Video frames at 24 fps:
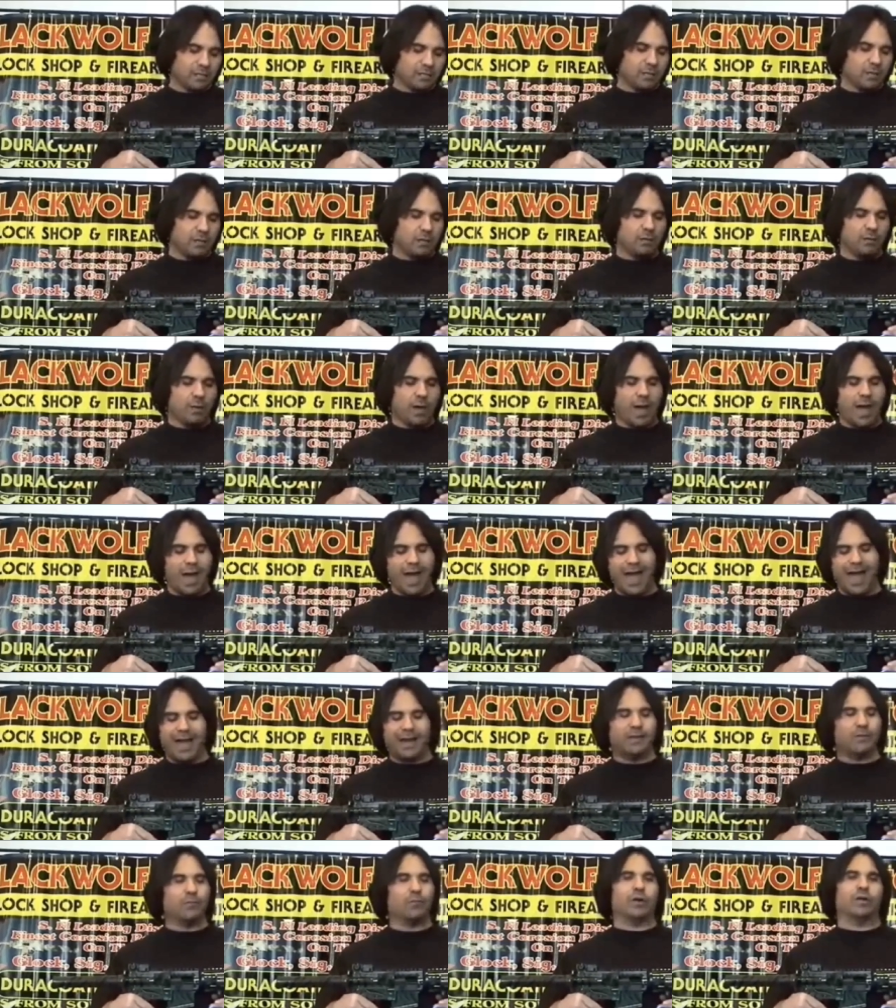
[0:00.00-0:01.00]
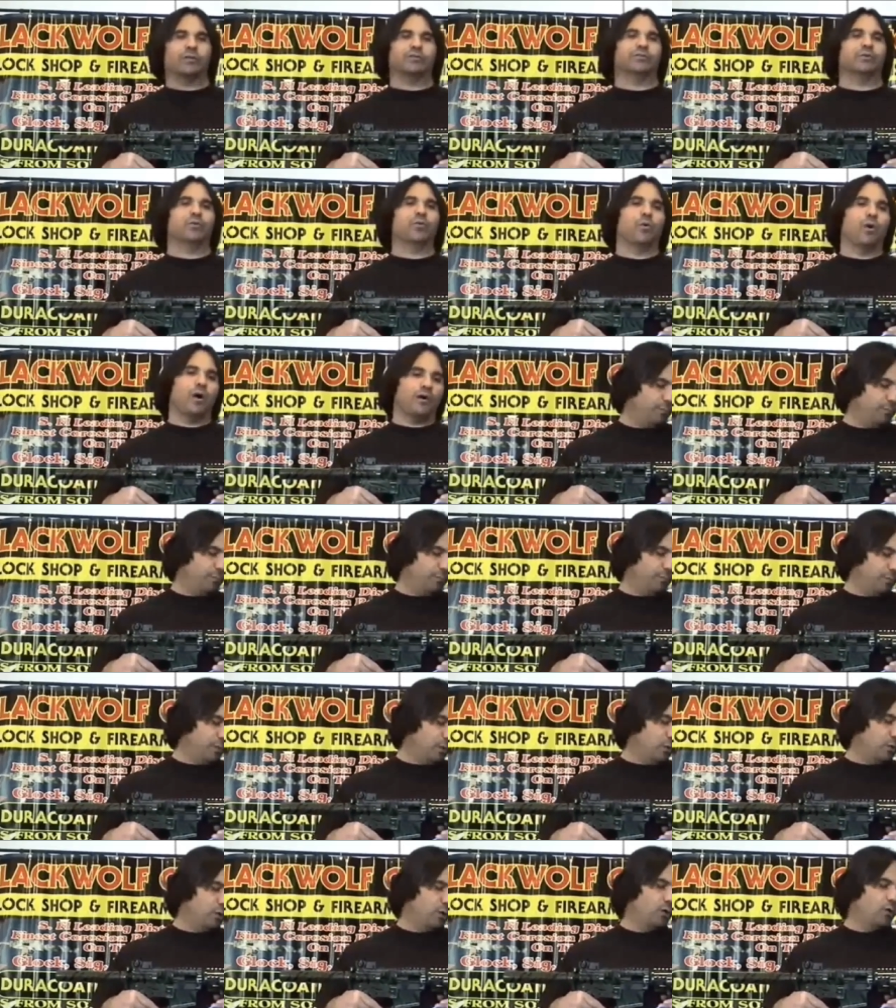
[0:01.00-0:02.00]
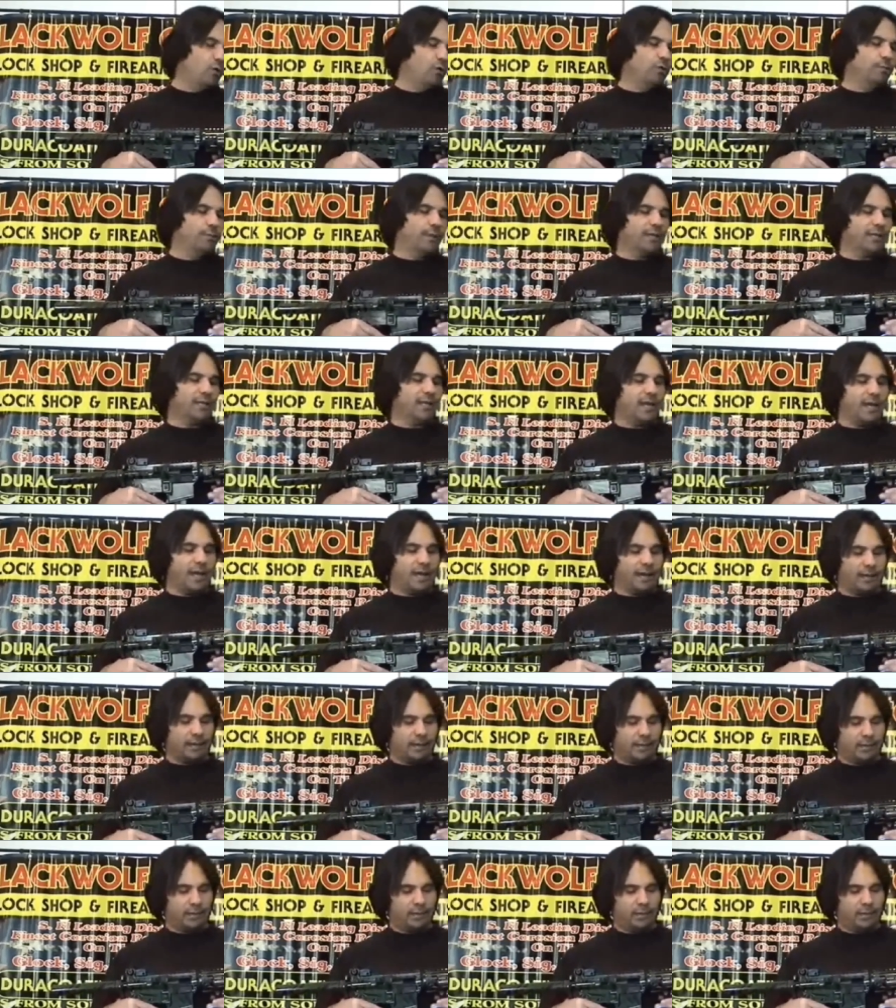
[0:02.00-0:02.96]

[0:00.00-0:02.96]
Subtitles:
So I didn't want it to go off and blow a hole in my leg.